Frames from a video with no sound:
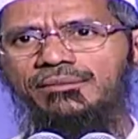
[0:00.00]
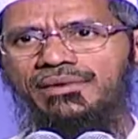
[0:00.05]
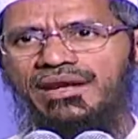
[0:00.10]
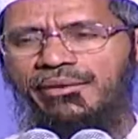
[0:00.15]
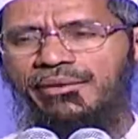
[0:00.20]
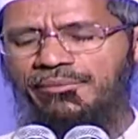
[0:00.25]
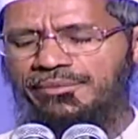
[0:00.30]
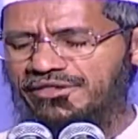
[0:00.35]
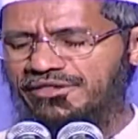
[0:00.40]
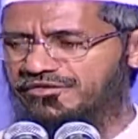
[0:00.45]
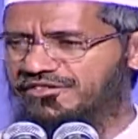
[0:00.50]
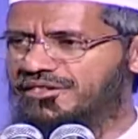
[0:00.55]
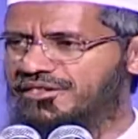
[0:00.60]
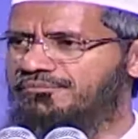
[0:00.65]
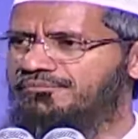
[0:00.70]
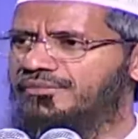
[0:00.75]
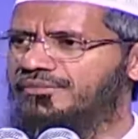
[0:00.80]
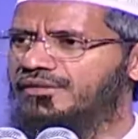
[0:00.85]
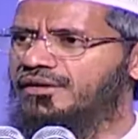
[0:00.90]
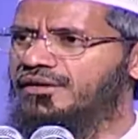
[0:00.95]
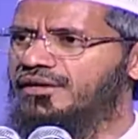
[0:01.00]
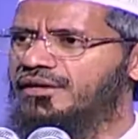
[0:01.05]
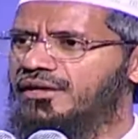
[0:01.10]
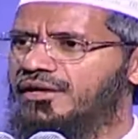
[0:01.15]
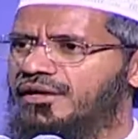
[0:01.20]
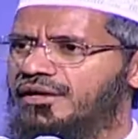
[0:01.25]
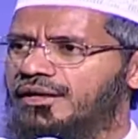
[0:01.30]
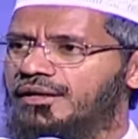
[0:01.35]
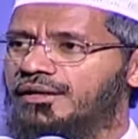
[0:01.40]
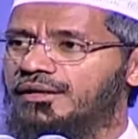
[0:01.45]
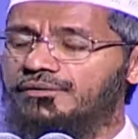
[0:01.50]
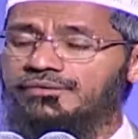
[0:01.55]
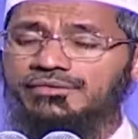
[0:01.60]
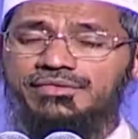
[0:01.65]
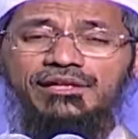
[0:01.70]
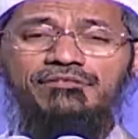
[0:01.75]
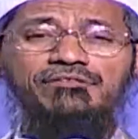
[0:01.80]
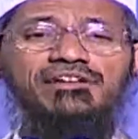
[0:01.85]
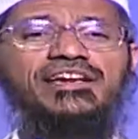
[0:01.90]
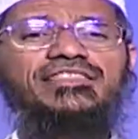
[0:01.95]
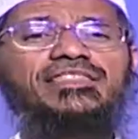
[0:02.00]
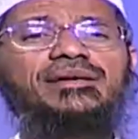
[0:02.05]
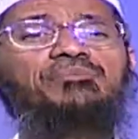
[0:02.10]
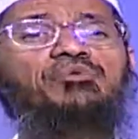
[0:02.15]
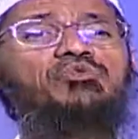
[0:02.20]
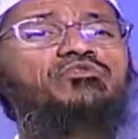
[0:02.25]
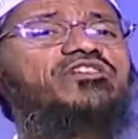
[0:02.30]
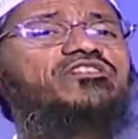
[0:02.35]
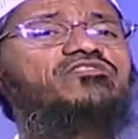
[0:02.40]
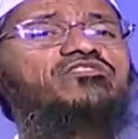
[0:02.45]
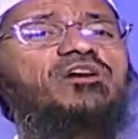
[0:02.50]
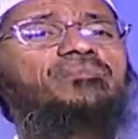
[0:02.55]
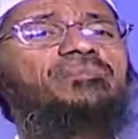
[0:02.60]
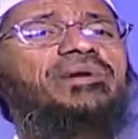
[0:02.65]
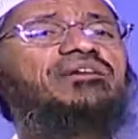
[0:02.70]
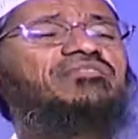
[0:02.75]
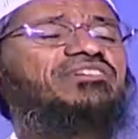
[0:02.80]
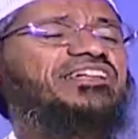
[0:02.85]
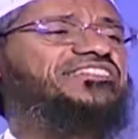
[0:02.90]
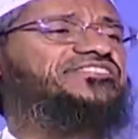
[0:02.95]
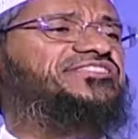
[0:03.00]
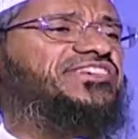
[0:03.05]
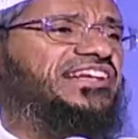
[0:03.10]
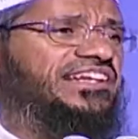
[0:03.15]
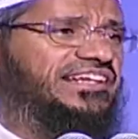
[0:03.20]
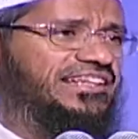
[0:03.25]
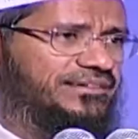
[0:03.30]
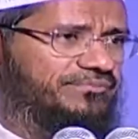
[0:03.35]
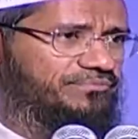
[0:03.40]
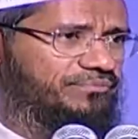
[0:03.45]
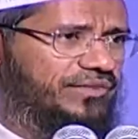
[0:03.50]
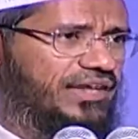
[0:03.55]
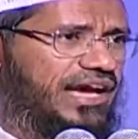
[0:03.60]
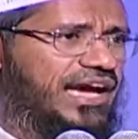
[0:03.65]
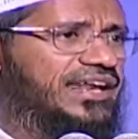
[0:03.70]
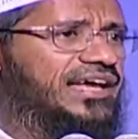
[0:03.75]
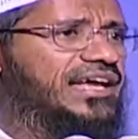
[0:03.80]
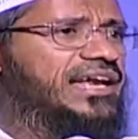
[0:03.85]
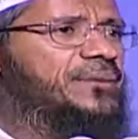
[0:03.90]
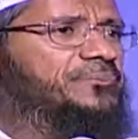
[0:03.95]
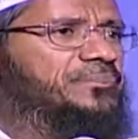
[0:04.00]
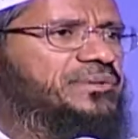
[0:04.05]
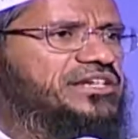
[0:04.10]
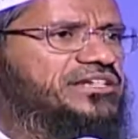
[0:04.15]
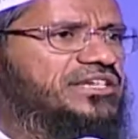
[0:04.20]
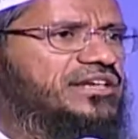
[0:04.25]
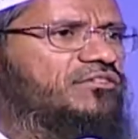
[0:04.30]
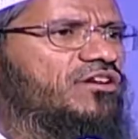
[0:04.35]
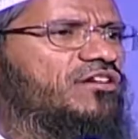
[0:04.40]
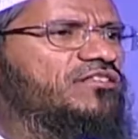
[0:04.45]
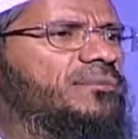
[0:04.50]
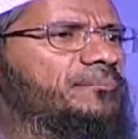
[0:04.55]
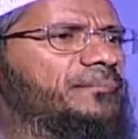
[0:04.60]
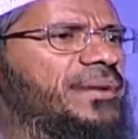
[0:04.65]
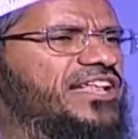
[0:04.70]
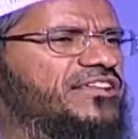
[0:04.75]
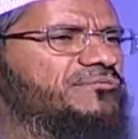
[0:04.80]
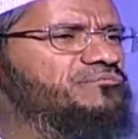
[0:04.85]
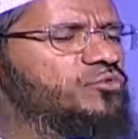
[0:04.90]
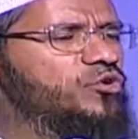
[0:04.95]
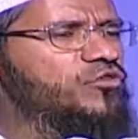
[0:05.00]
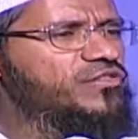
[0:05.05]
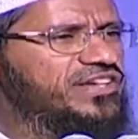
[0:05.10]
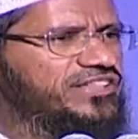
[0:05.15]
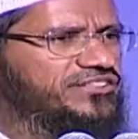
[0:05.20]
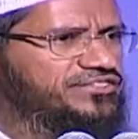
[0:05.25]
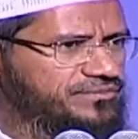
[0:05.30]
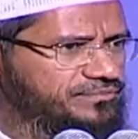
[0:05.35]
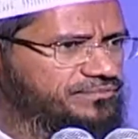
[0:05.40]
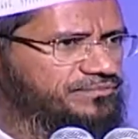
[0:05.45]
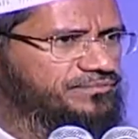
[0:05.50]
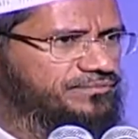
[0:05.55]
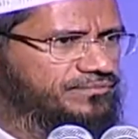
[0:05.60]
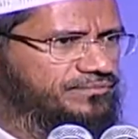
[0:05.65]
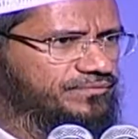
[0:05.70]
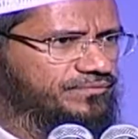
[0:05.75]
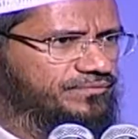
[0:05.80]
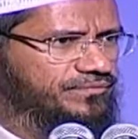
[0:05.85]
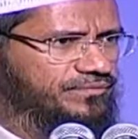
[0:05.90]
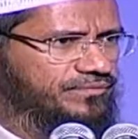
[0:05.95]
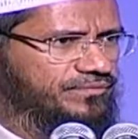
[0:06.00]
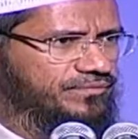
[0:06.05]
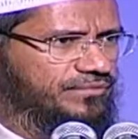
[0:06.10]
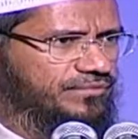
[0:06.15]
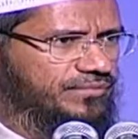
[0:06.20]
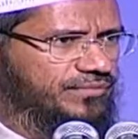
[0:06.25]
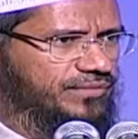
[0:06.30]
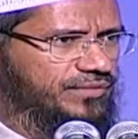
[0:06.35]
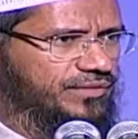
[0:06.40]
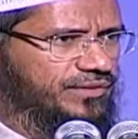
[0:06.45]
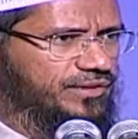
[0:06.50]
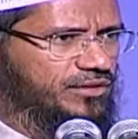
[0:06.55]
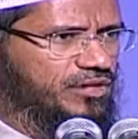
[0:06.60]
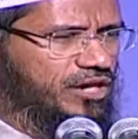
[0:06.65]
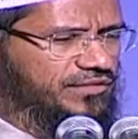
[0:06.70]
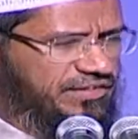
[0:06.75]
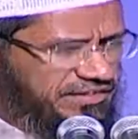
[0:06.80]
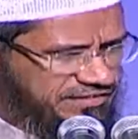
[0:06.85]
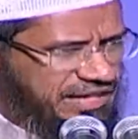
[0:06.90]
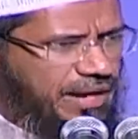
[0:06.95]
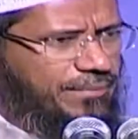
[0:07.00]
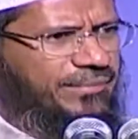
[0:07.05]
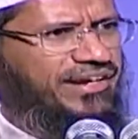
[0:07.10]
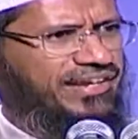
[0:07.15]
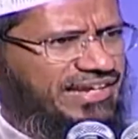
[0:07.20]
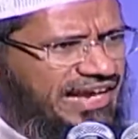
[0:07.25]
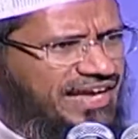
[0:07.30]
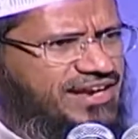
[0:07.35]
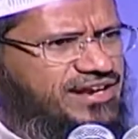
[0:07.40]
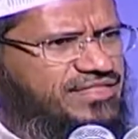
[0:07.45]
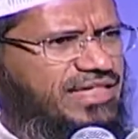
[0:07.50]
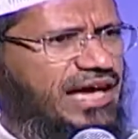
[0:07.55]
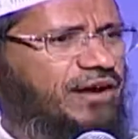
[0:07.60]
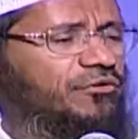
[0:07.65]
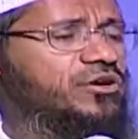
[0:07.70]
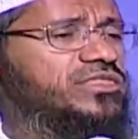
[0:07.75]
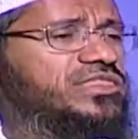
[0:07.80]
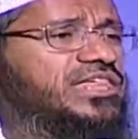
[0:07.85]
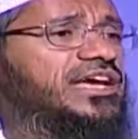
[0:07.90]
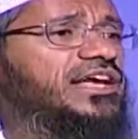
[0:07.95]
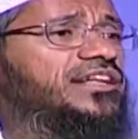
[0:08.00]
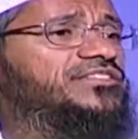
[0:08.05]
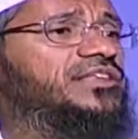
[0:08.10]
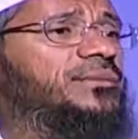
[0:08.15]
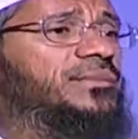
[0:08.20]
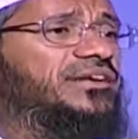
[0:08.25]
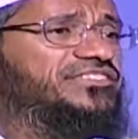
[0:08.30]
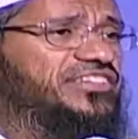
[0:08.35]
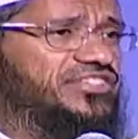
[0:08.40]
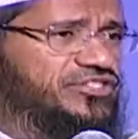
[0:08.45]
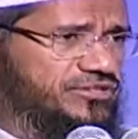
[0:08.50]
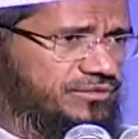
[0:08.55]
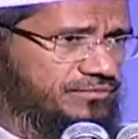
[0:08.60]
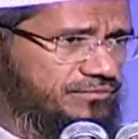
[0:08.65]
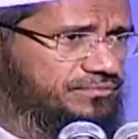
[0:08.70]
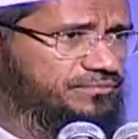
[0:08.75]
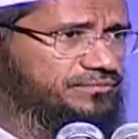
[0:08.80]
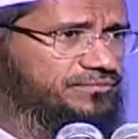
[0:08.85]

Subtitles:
May Allah be pleased with him. The way the movies were made was excellent. I really appreciate it. One of the best movies on Islamic lines, I would say, is The Message.